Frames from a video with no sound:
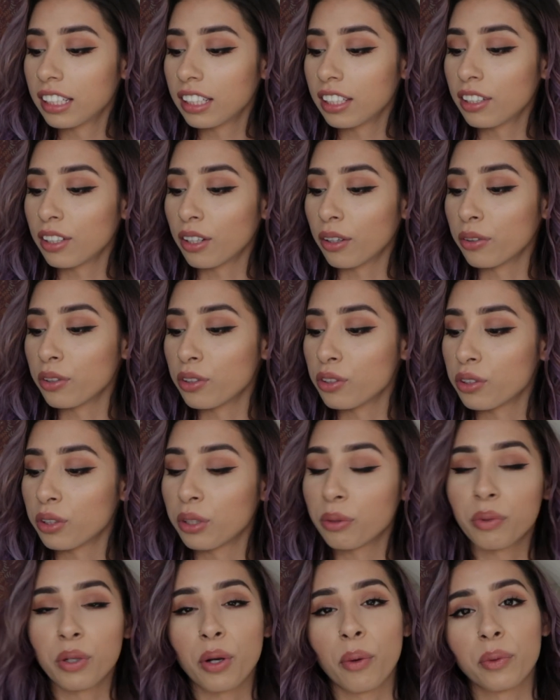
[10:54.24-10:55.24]
you know,
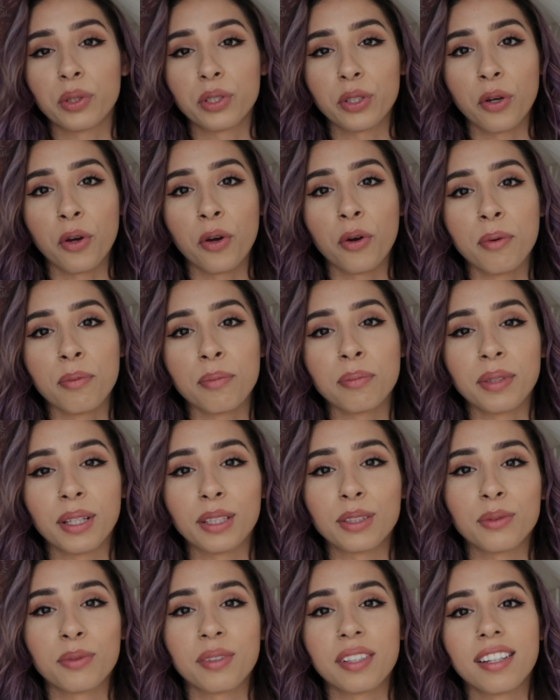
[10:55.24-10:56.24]
usually when no one's home,
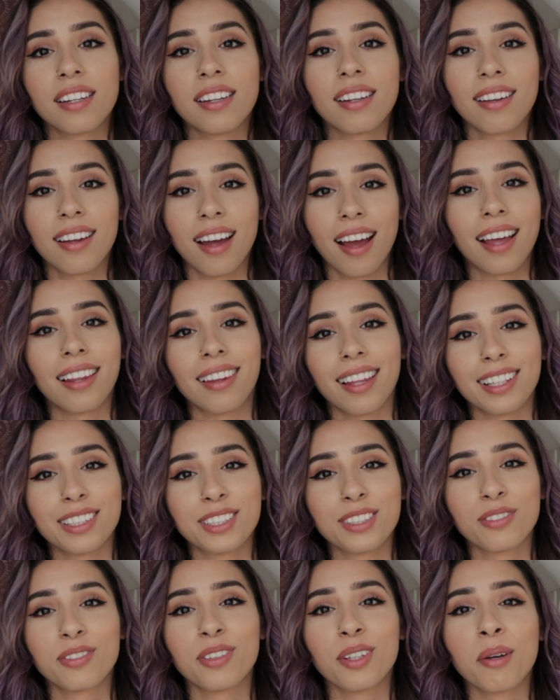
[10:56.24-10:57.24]
that's when I like
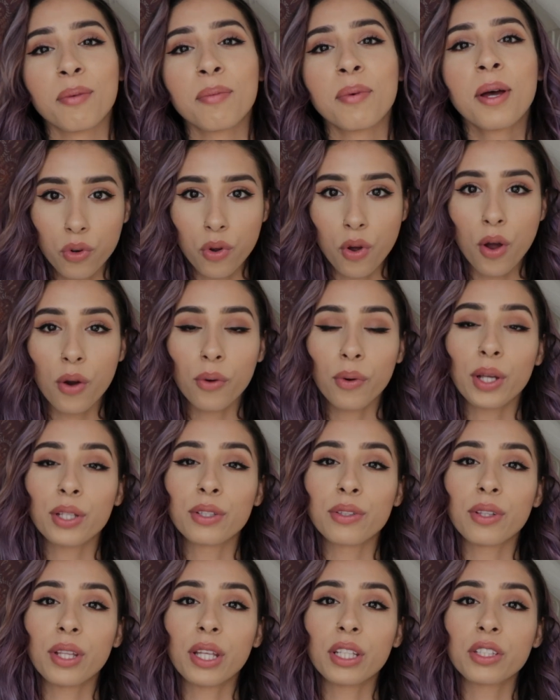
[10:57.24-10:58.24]
to film. Alright,
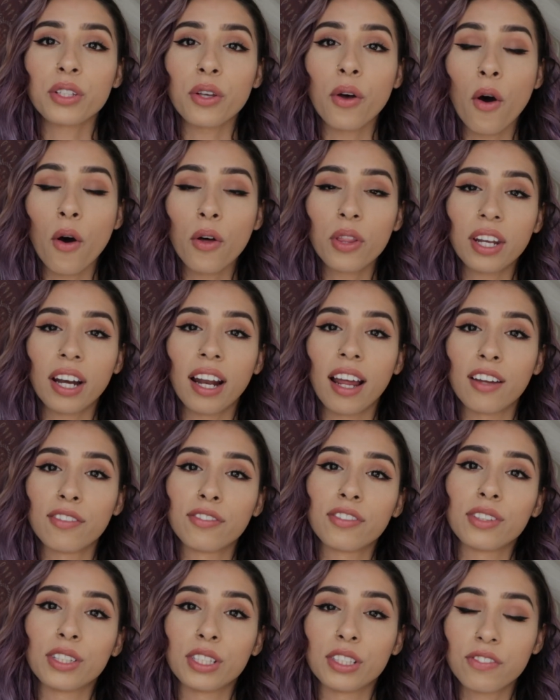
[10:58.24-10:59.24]
so that's all that I have
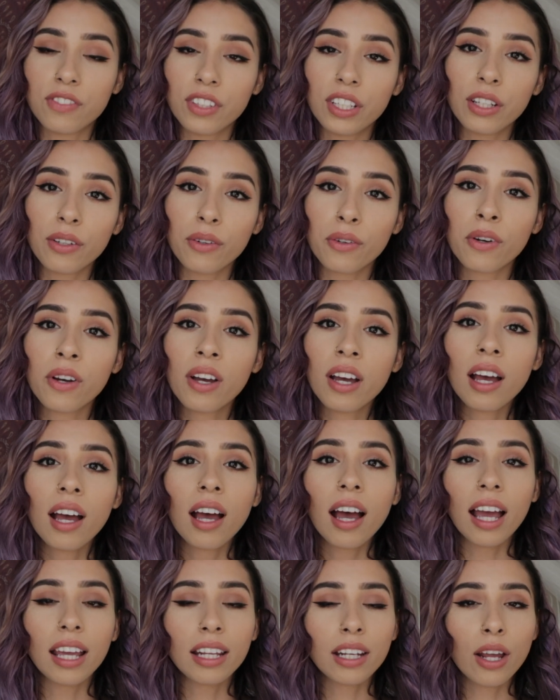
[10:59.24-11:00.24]
for this video.
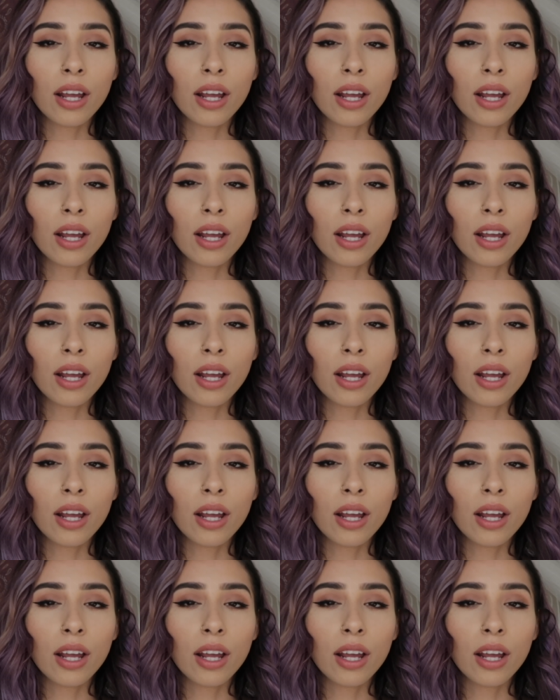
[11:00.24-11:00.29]
I